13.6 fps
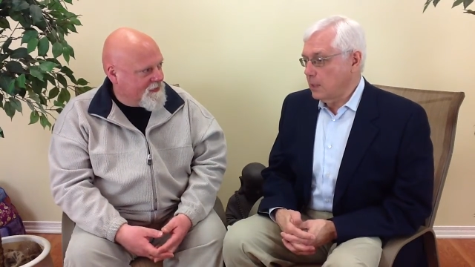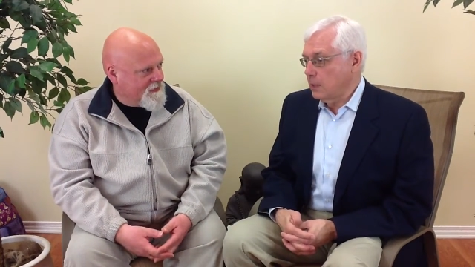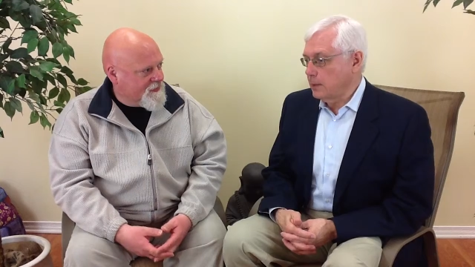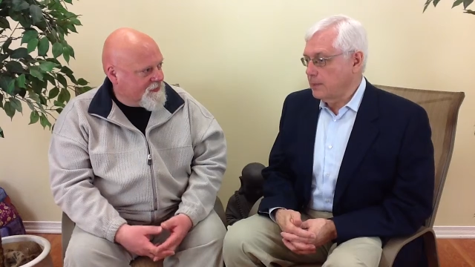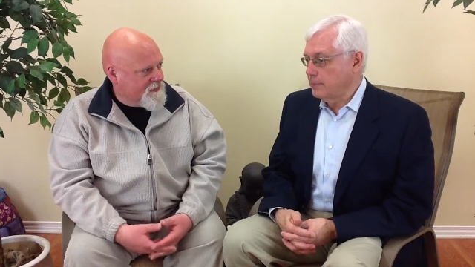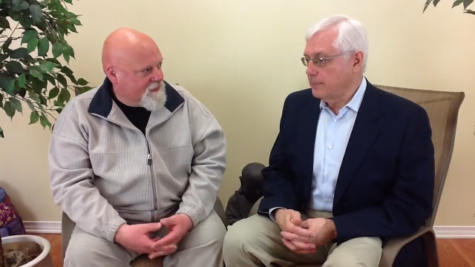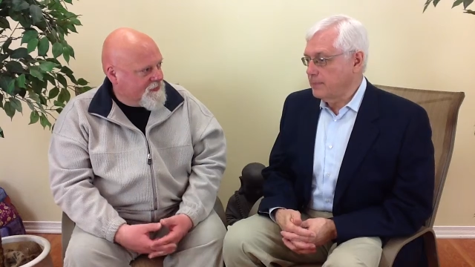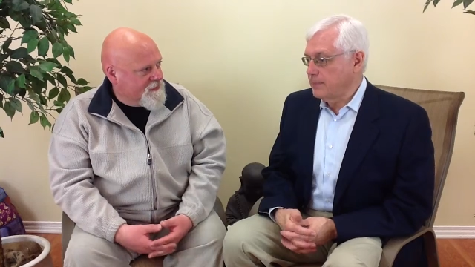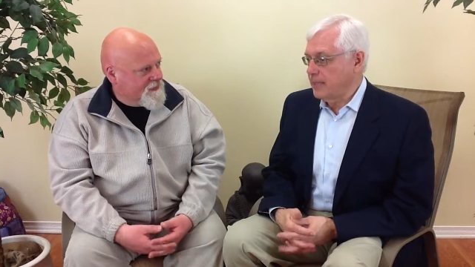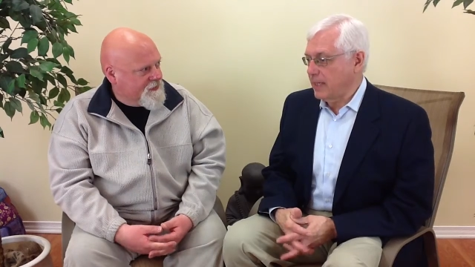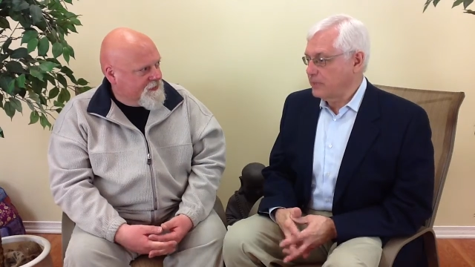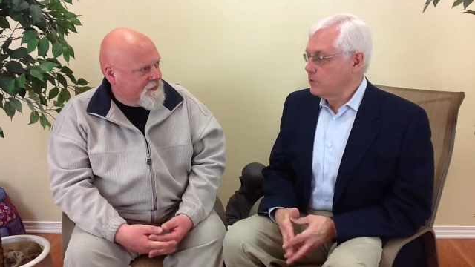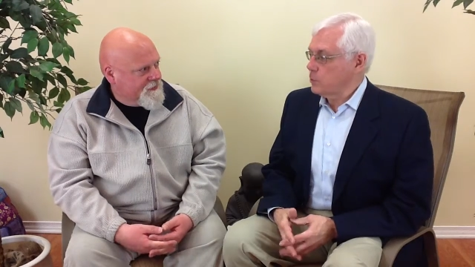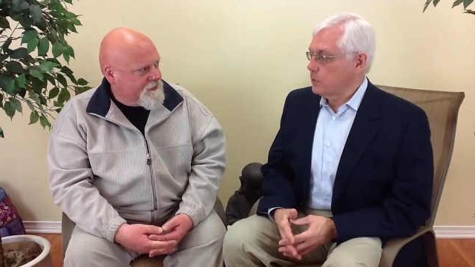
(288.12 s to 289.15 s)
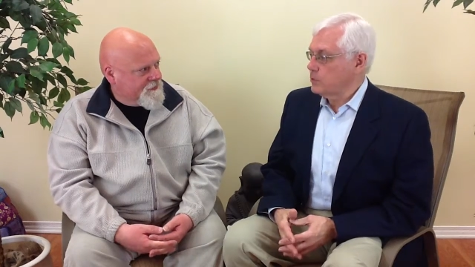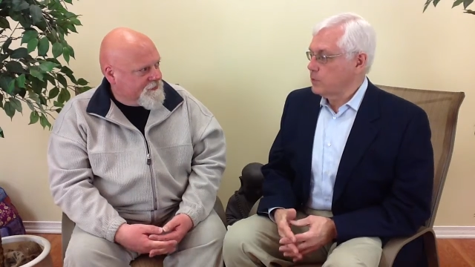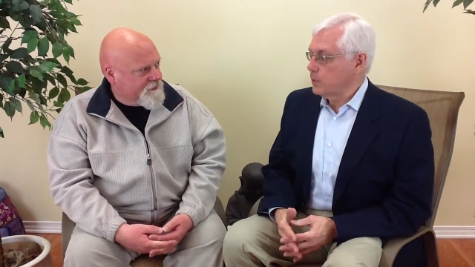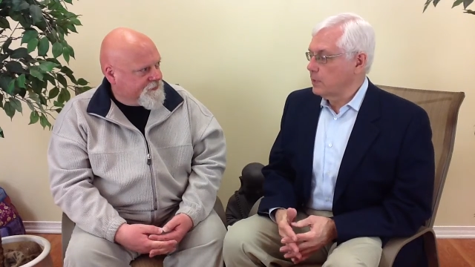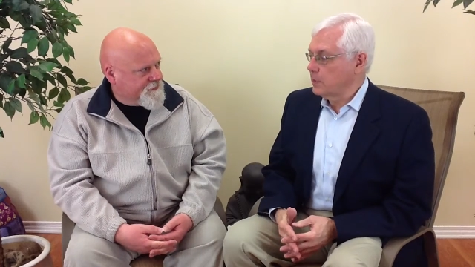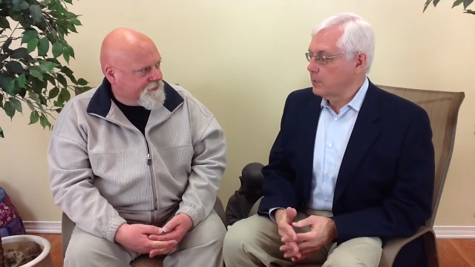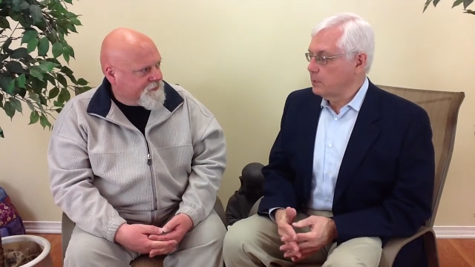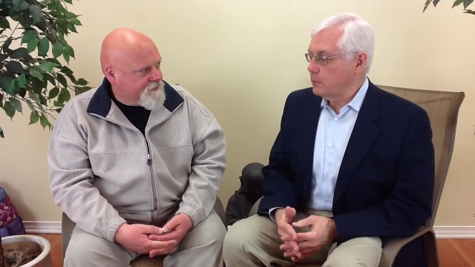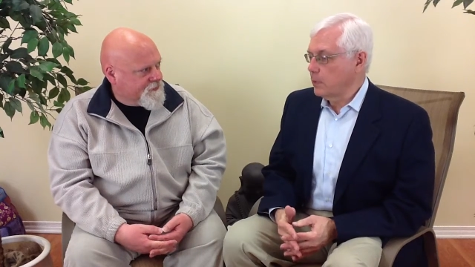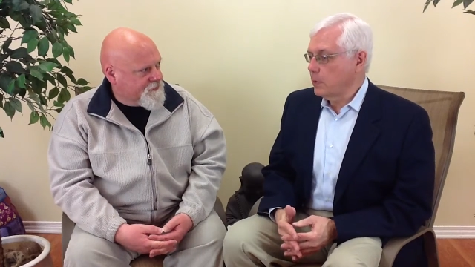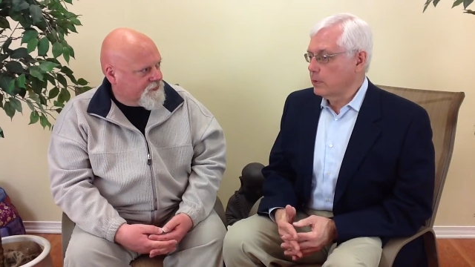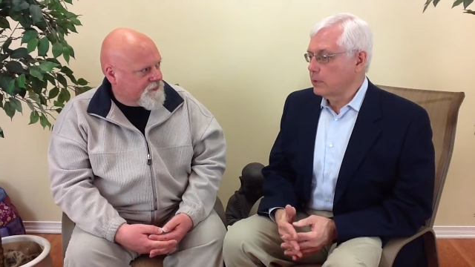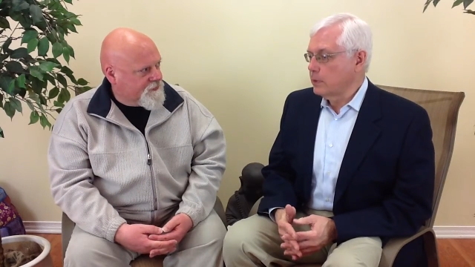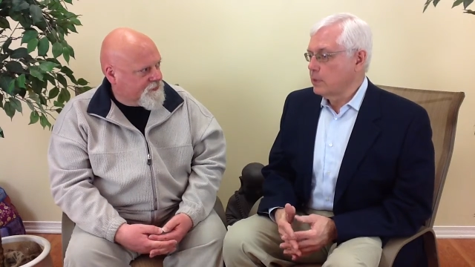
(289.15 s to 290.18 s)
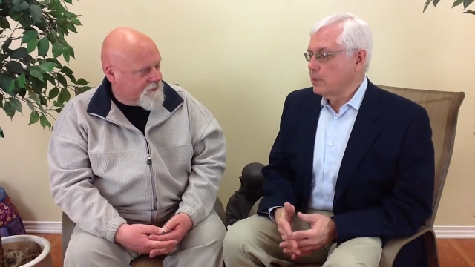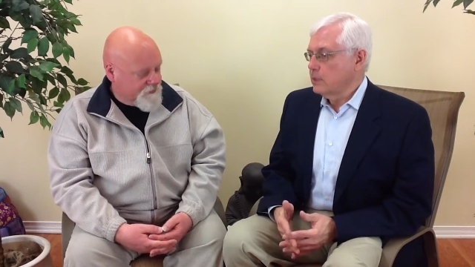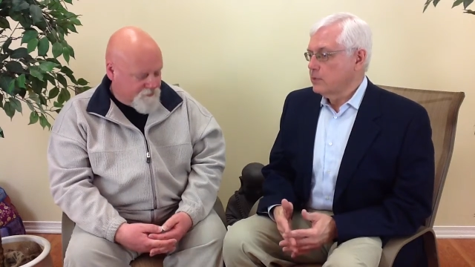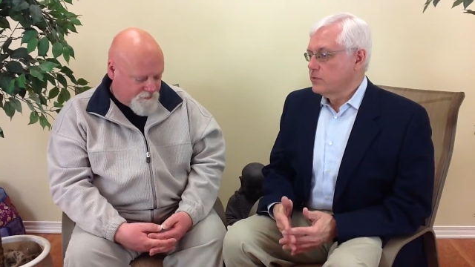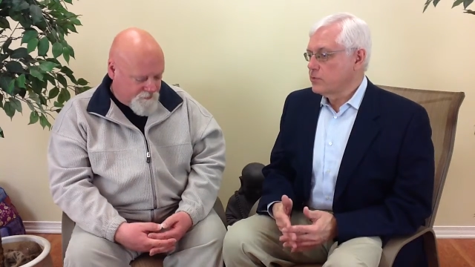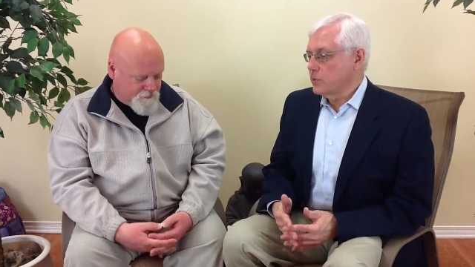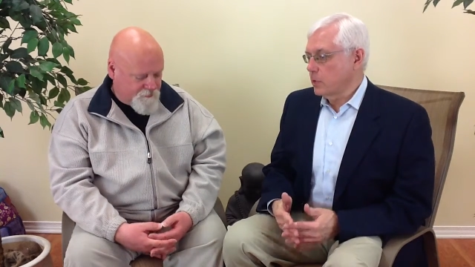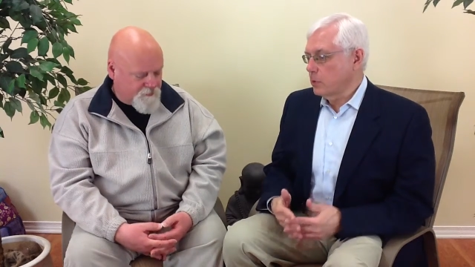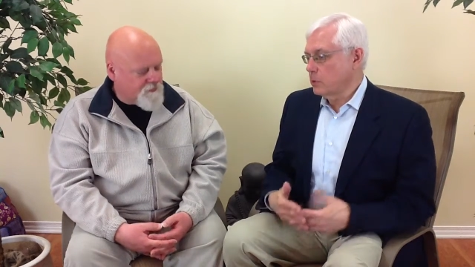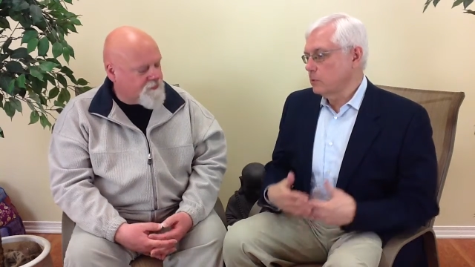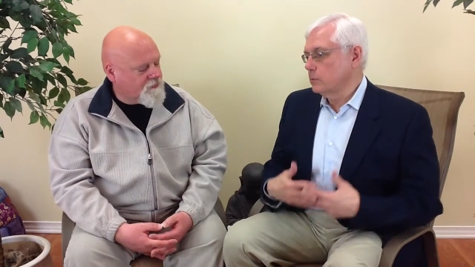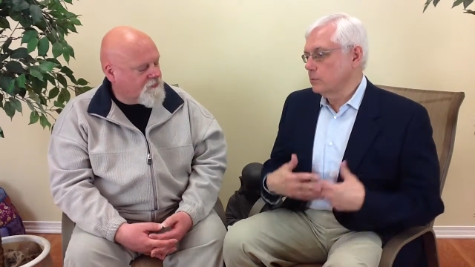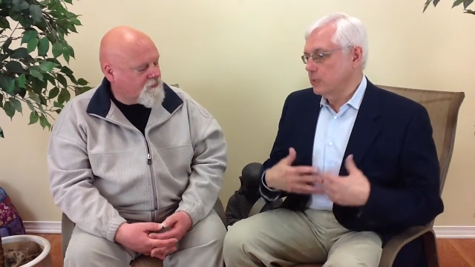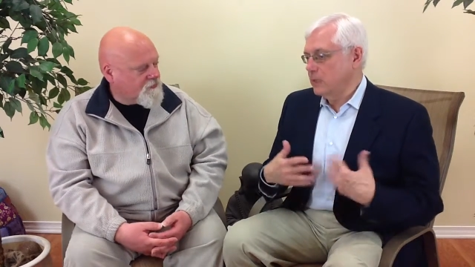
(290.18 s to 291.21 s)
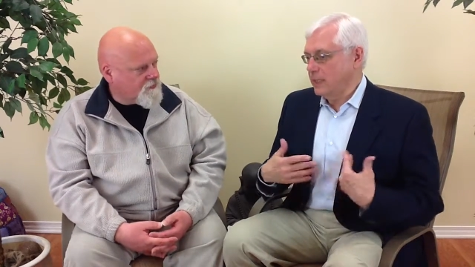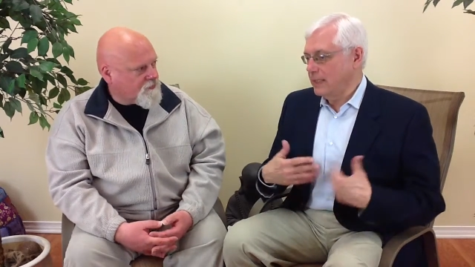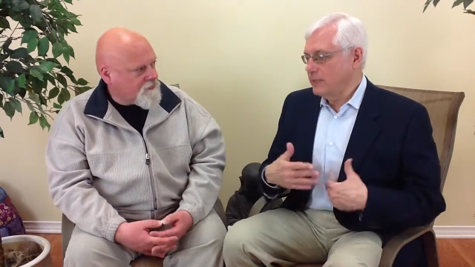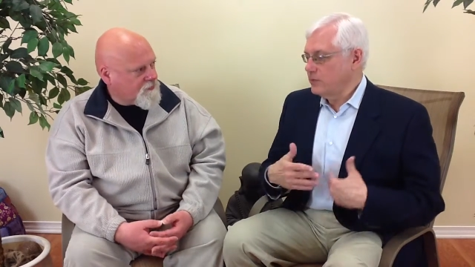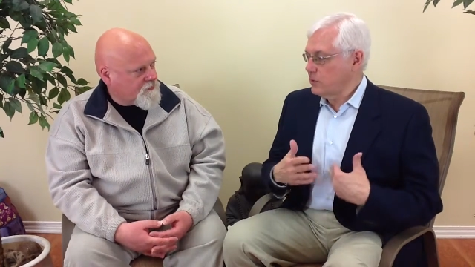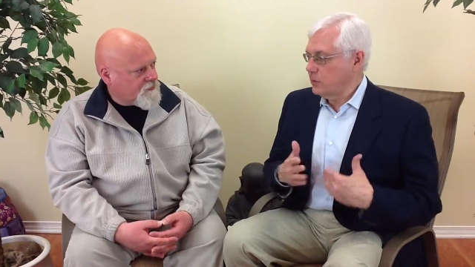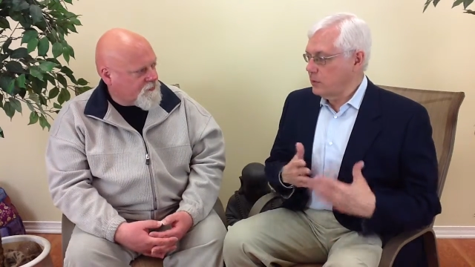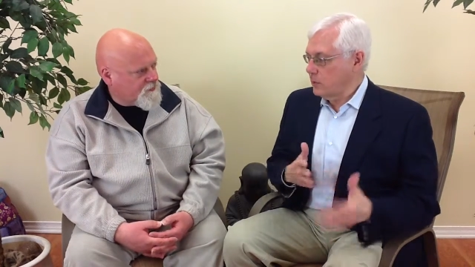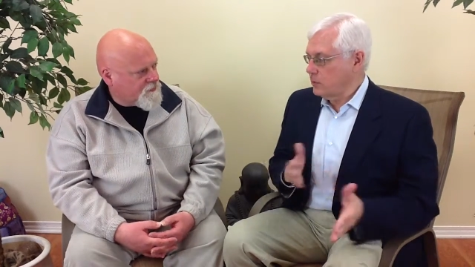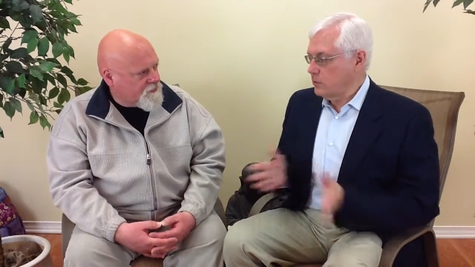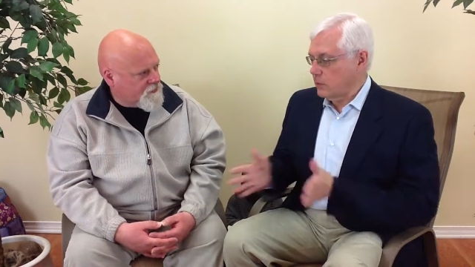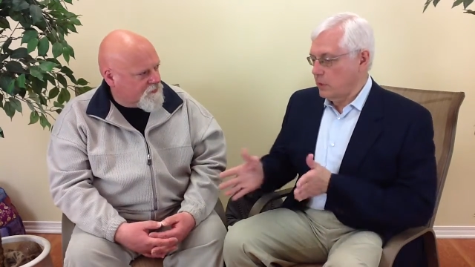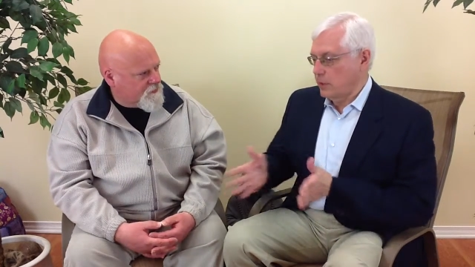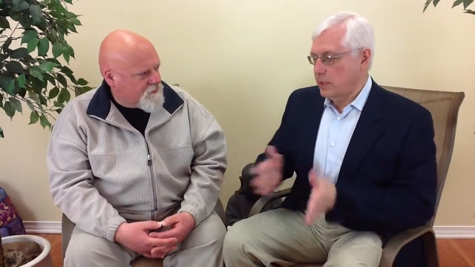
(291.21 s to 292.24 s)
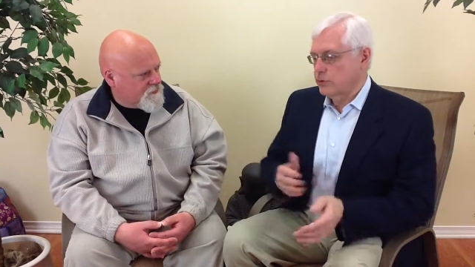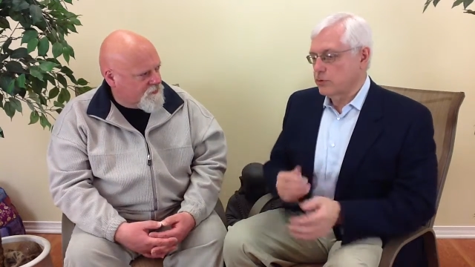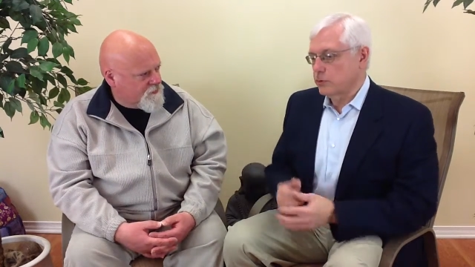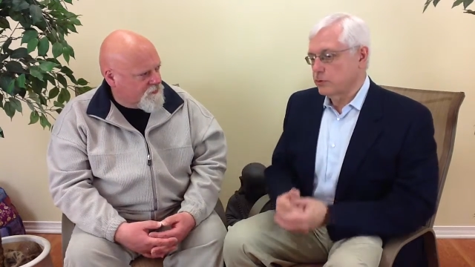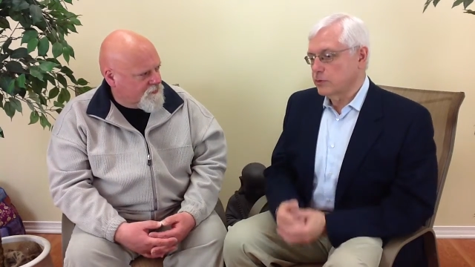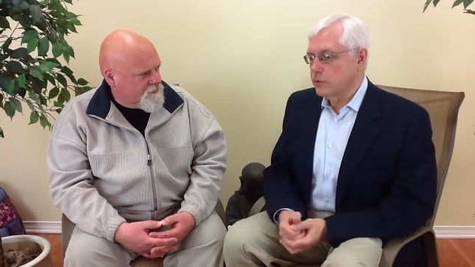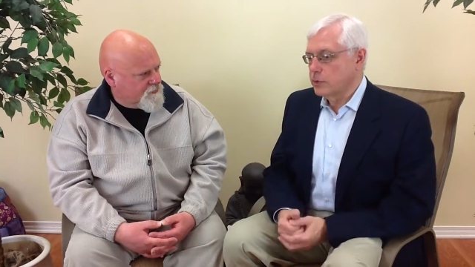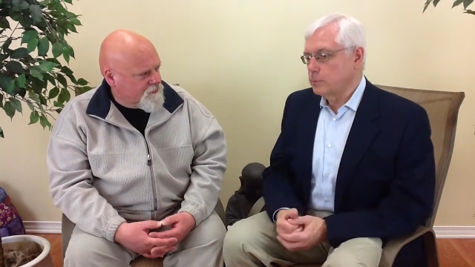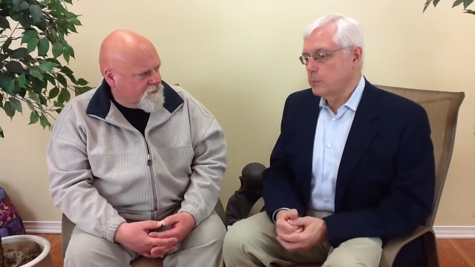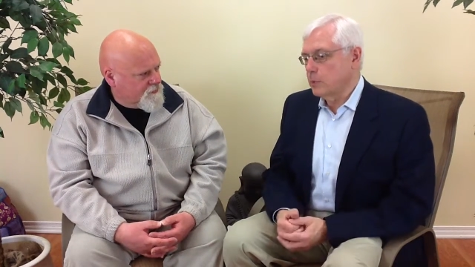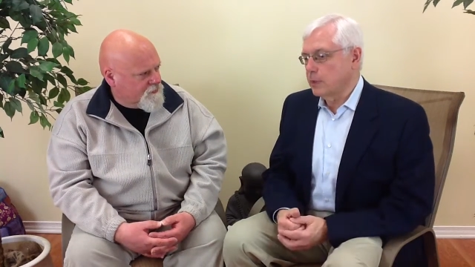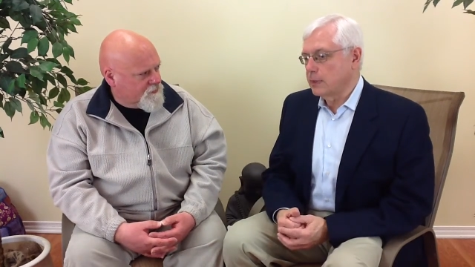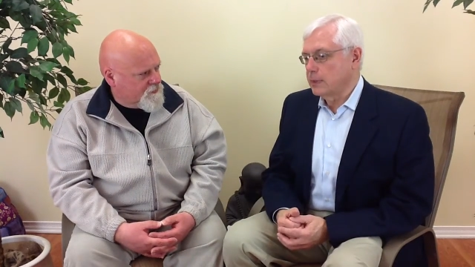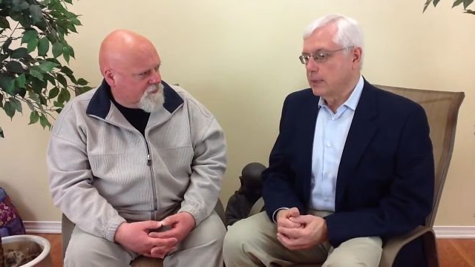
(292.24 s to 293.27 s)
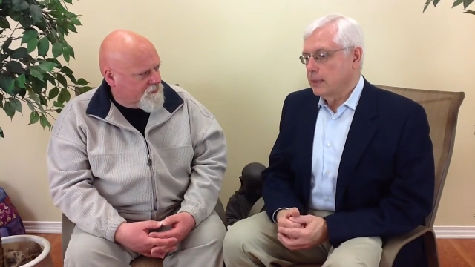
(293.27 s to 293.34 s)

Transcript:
Speaker 1: uh, that's what's really important. Mm-hmm. So it is a, a, a natural turning point.